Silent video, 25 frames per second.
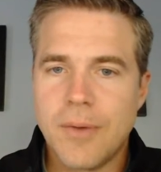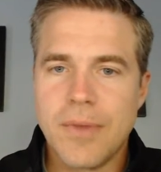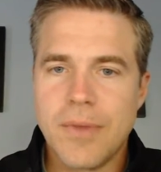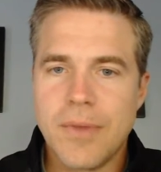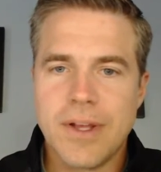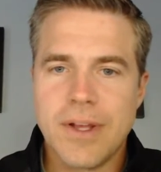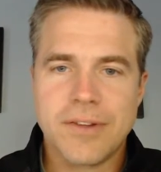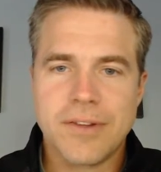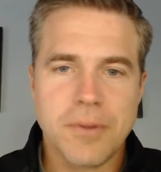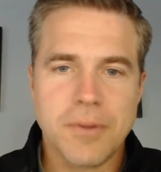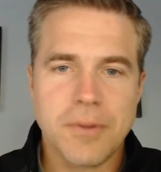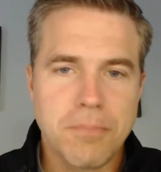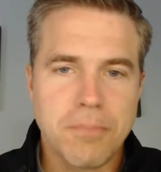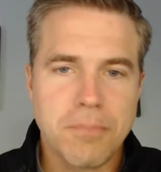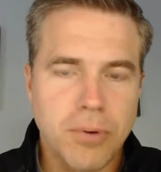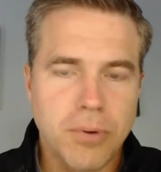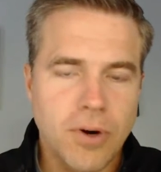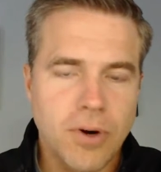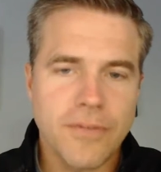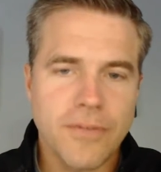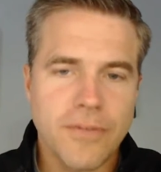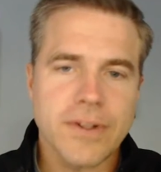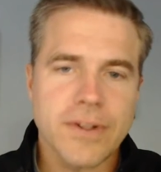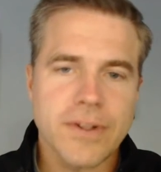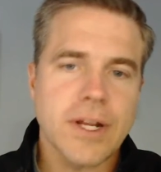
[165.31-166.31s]
it's a
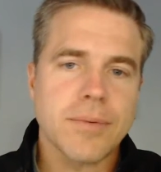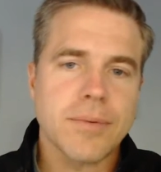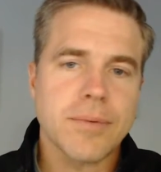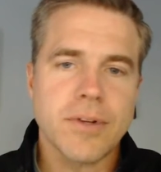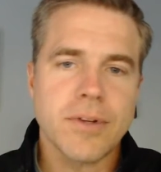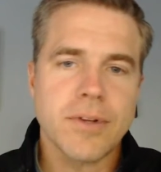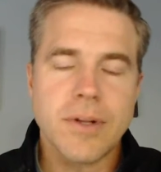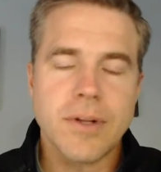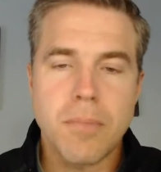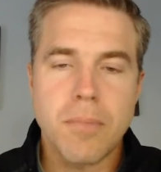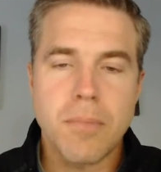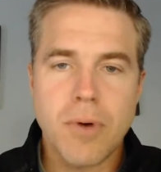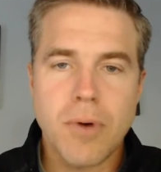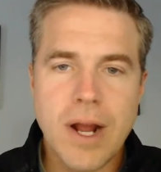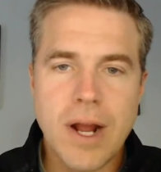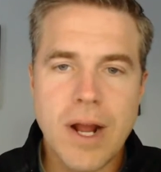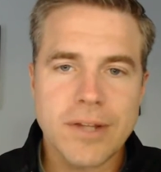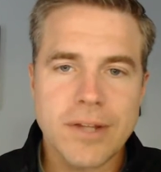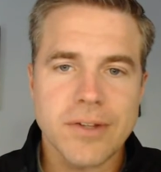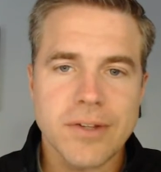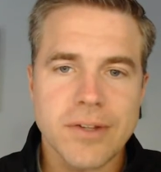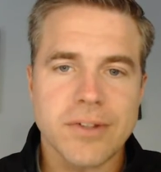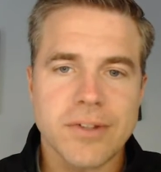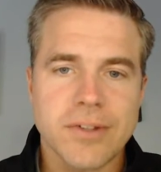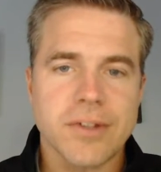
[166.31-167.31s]
perfect opportunity to
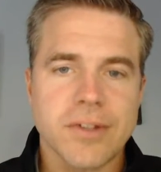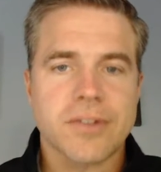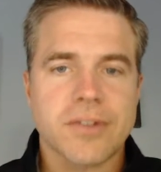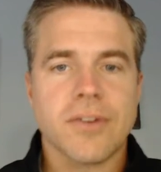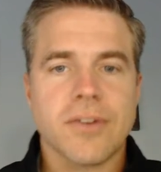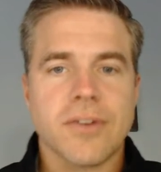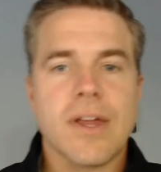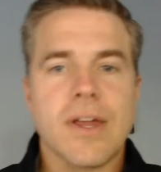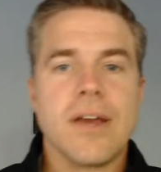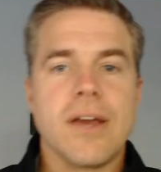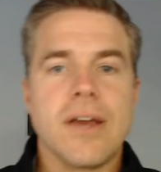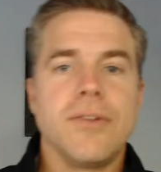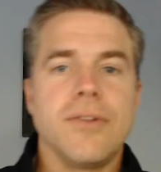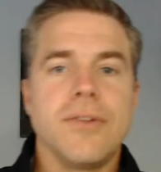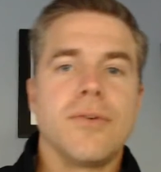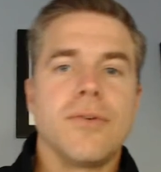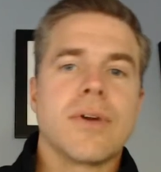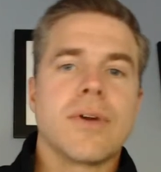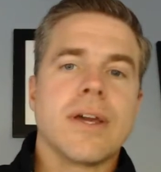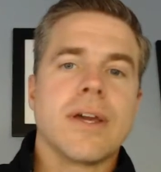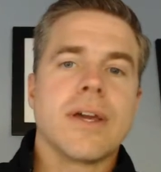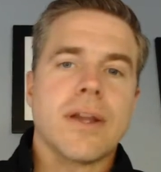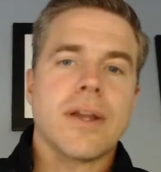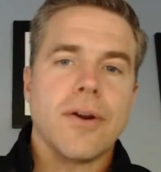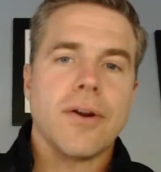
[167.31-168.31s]
practice this so that you
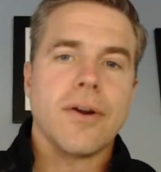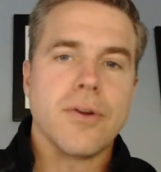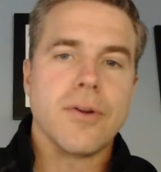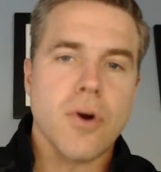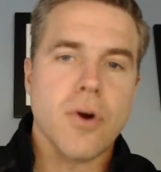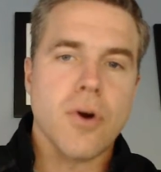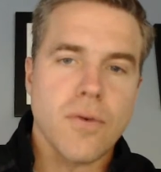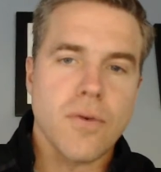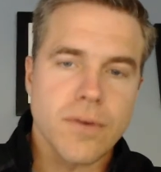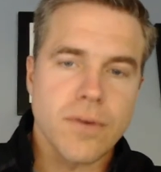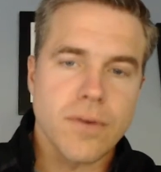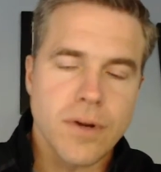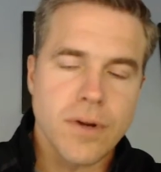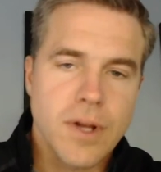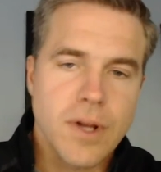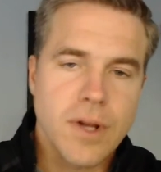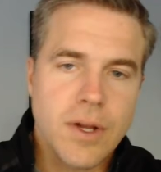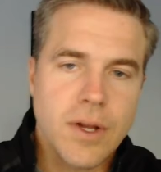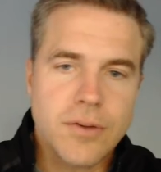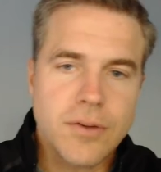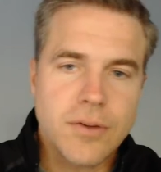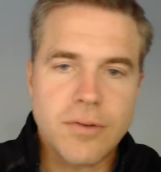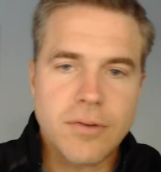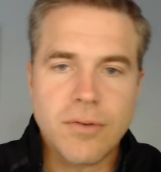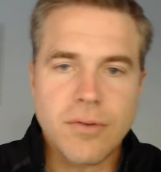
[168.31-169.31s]
can carry it over
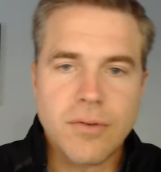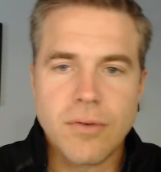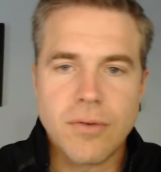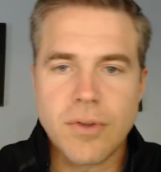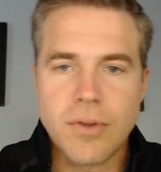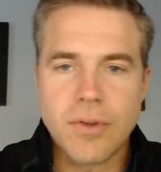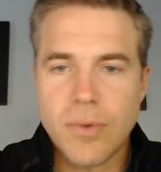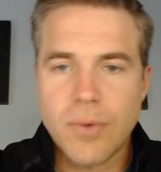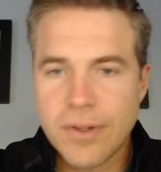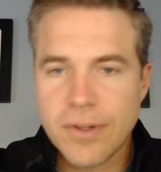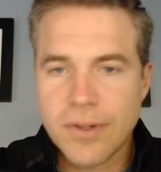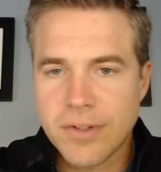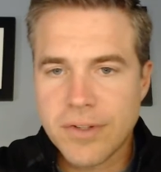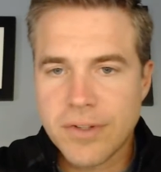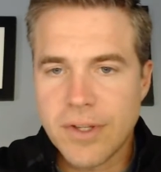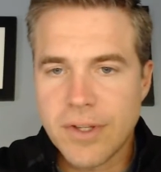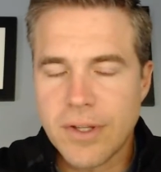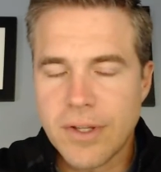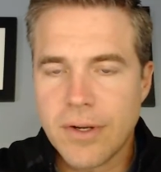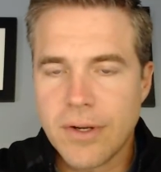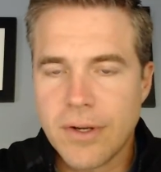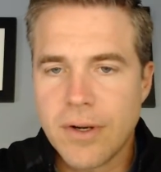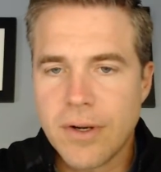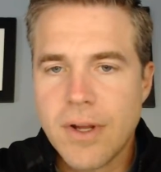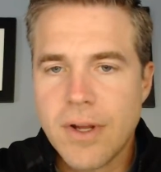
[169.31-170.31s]
to the rest of the
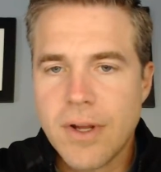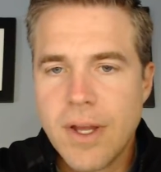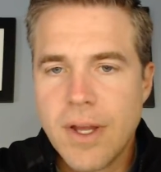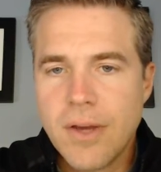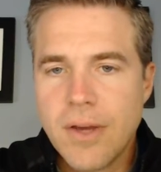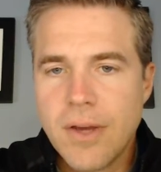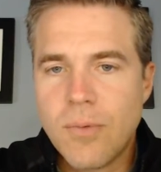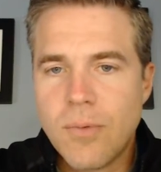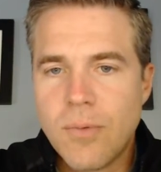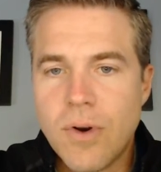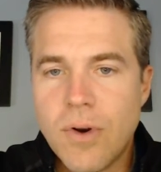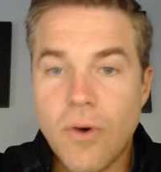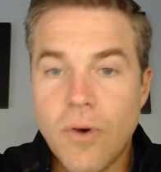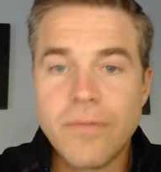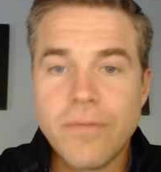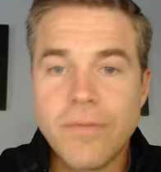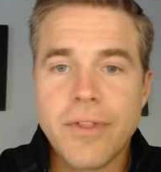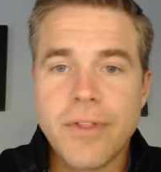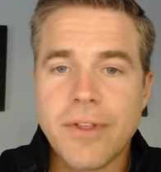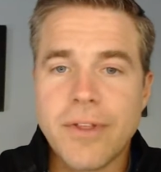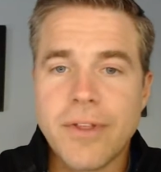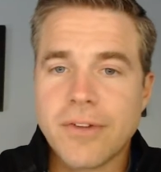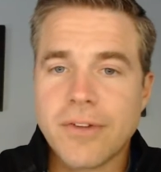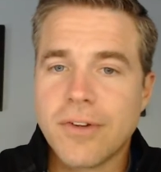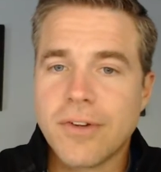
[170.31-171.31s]
year when hopefully
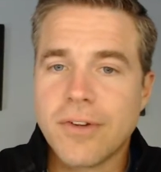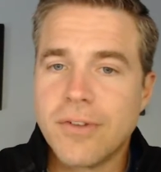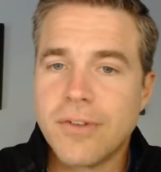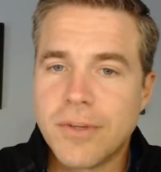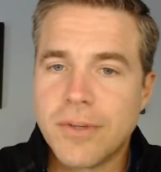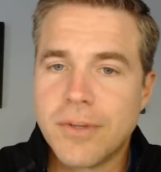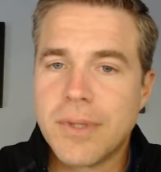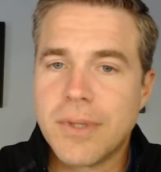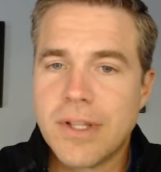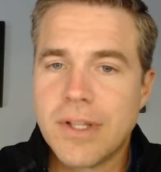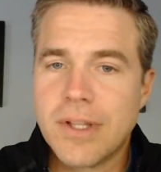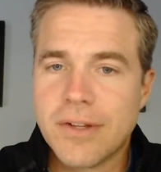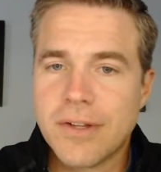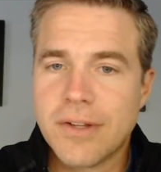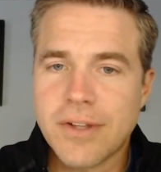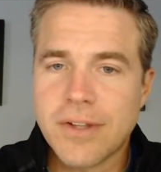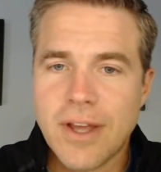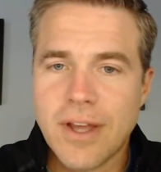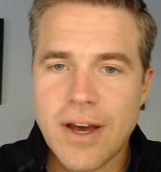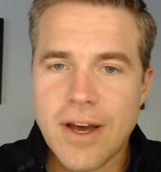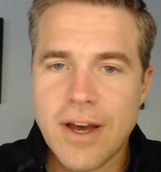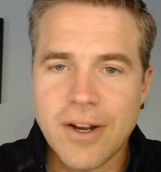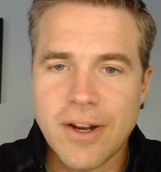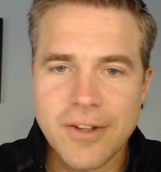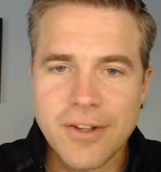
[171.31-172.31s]
things are a little bit less
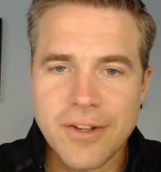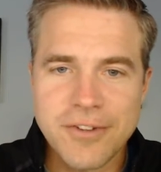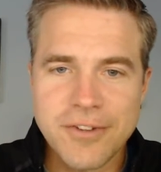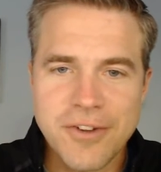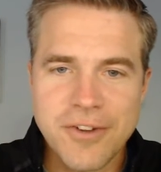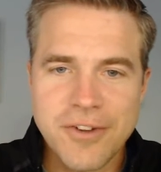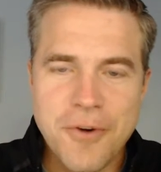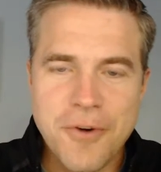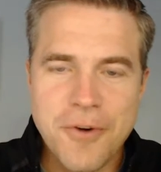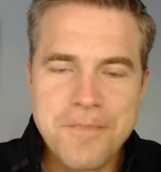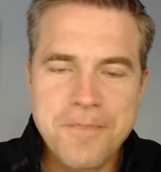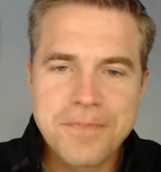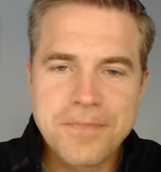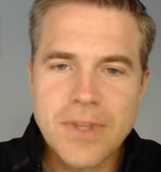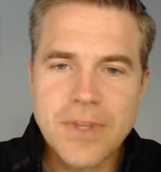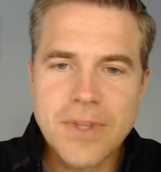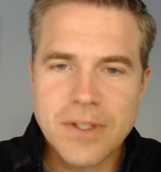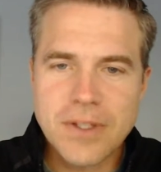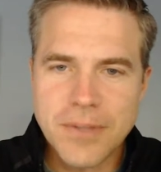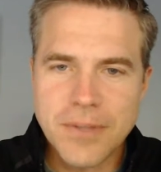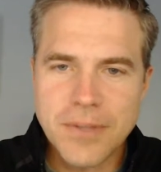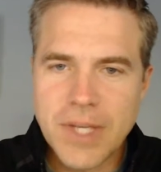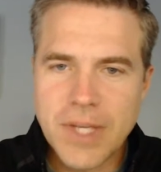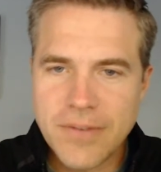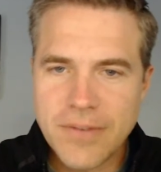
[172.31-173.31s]
chaotic. So
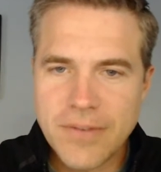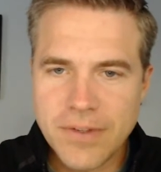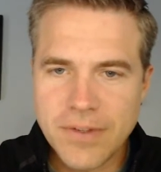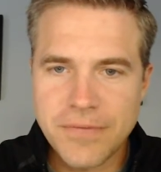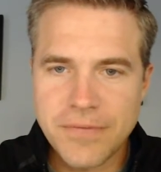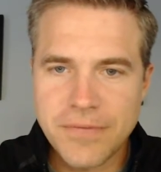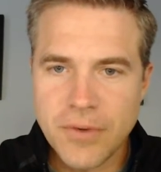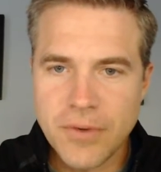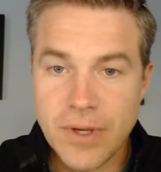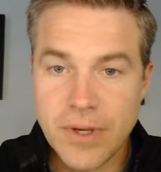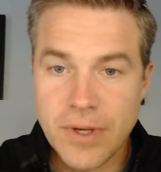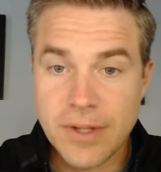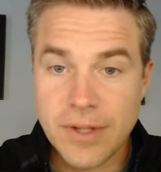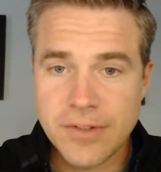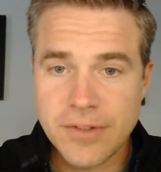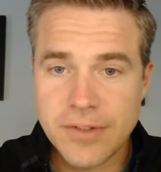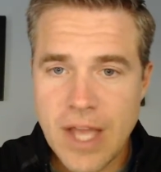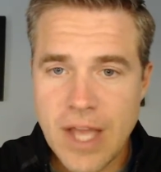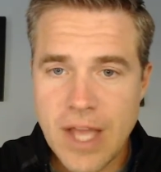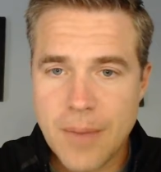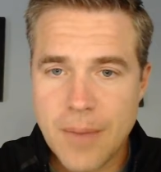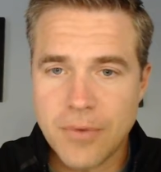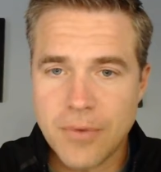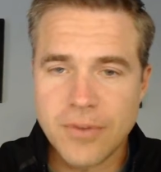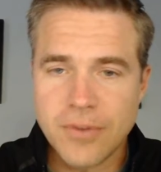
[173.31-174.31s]
let me give you a few
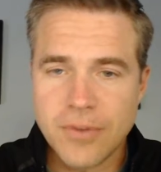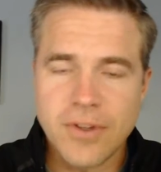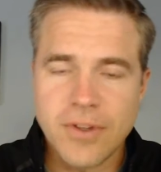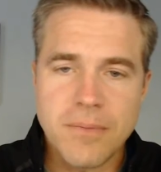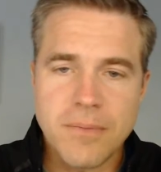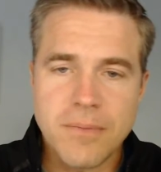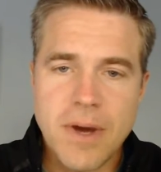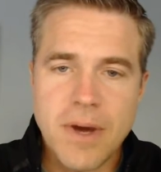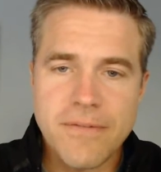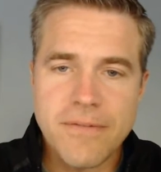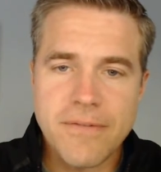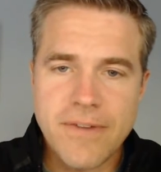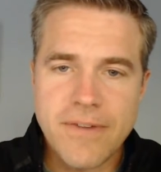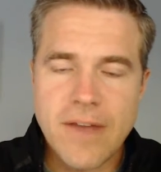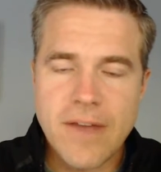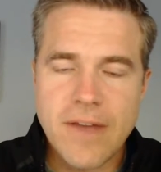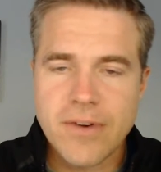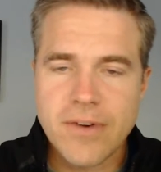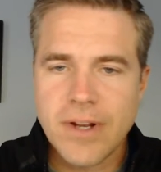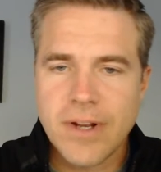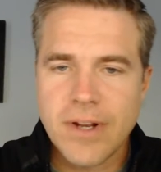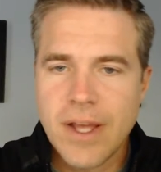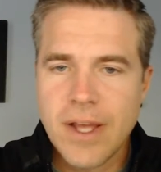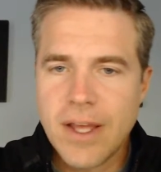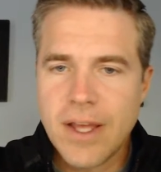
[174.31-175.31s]
examples of my
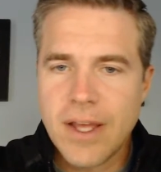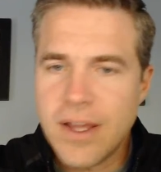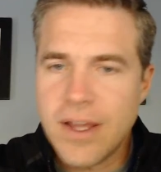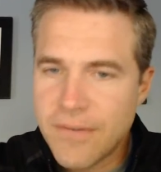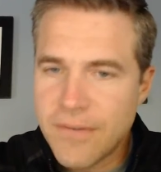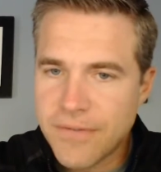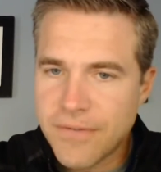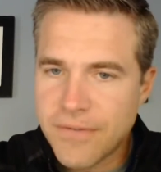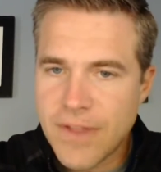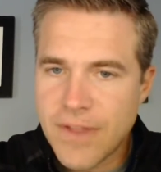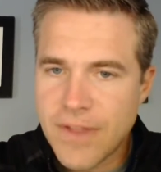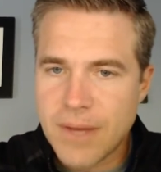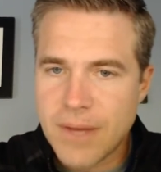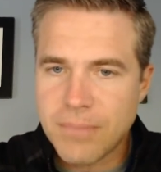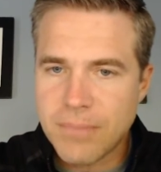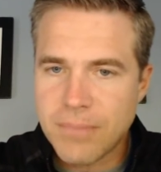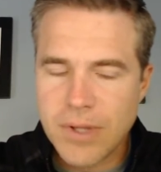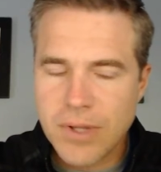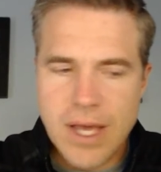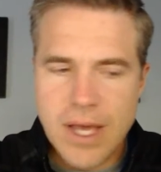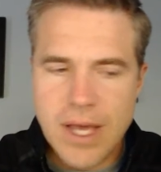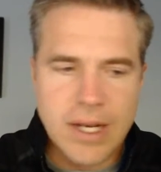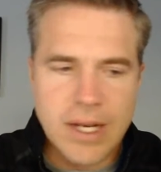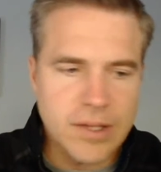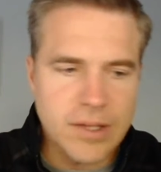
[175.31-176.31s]
favorite if-then
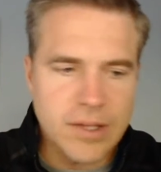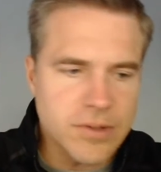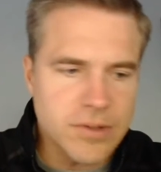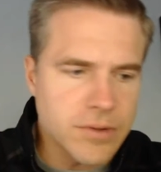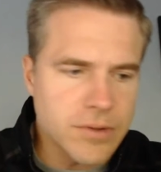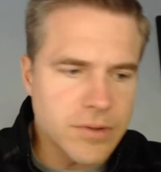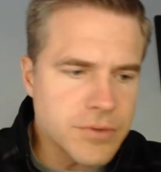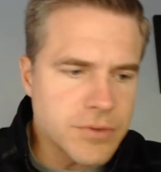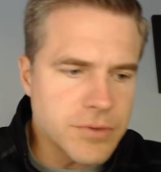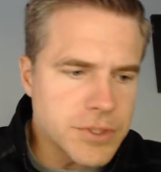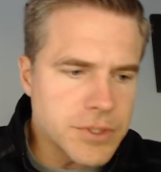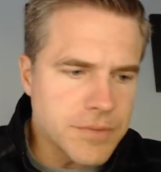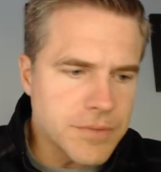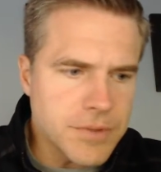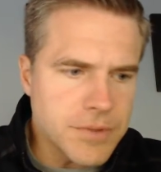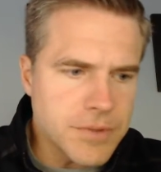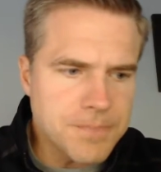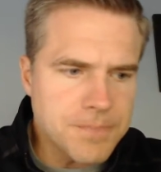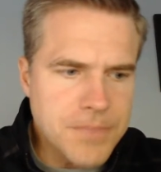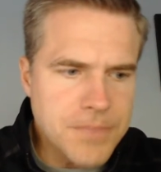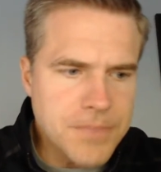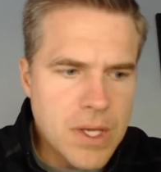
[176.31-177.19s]
planning solutions.